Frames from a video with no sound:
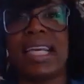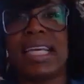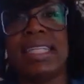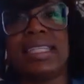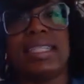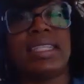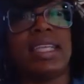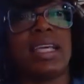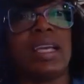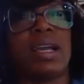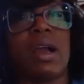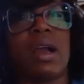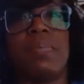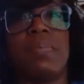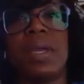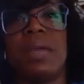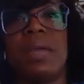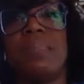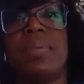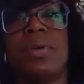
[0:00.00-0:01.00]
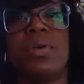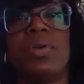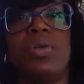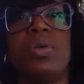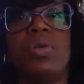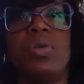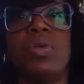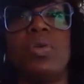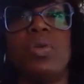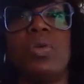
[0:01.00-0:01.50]
seconds. There are
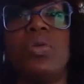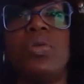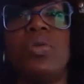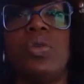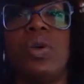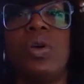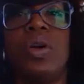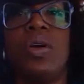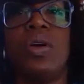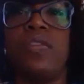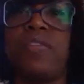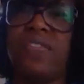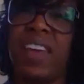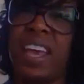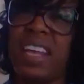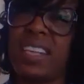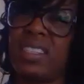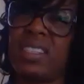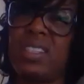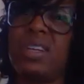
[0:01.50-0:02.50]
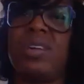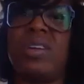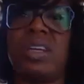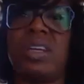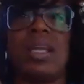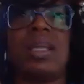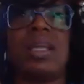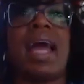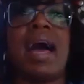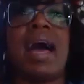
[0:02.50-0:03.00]
people who fester and
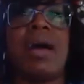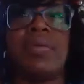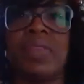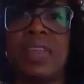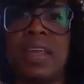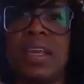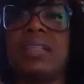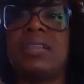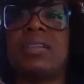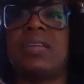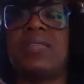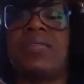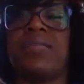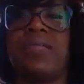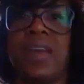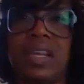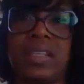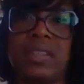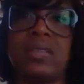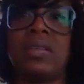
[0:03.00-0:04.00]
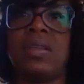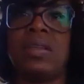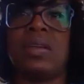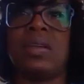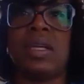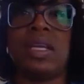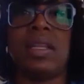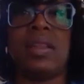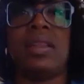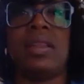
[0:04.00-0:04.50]
allow things to fester
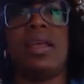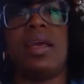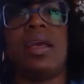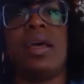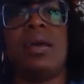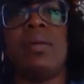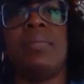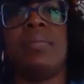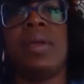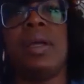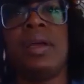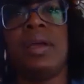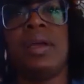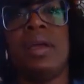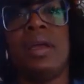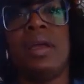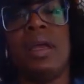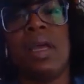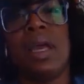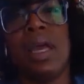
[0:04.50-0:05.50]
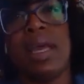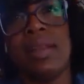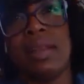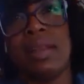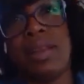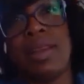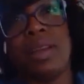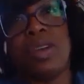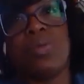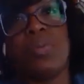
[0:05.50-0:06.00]
in them. And
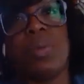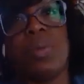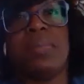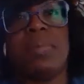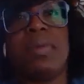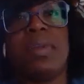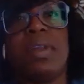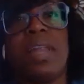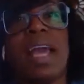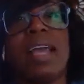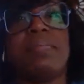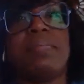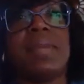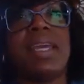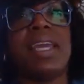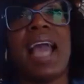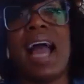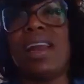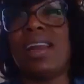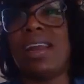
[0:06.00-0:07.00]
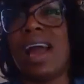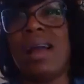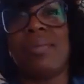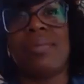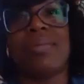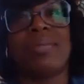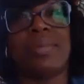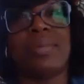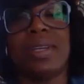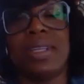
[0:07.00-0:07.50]
then there's people like me. I
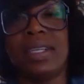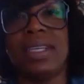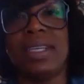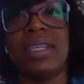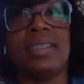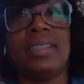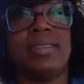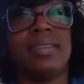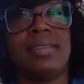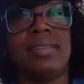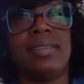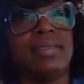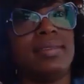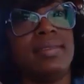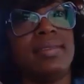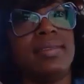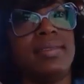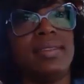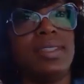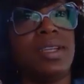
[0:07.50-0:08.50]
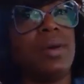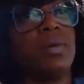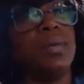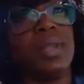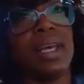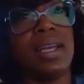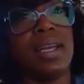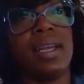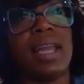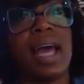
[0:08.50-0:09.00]
really don't
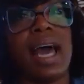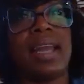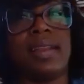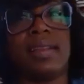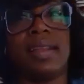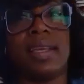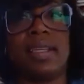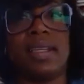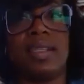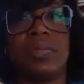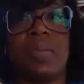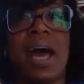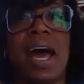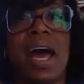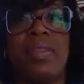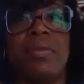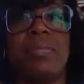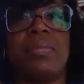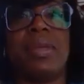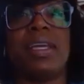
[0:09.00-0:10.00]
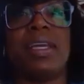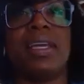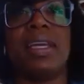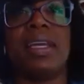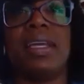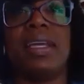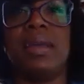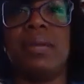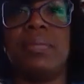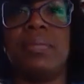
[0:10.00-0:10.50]
let a lot of things bother me
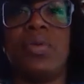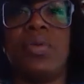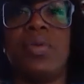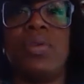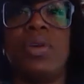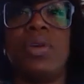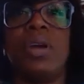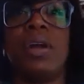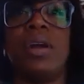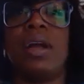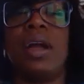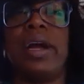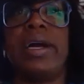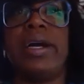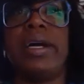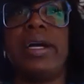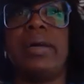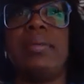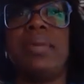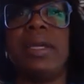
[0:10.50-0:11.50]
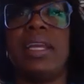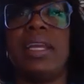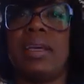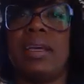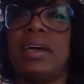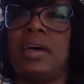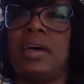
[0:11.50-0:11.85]
anymore. And it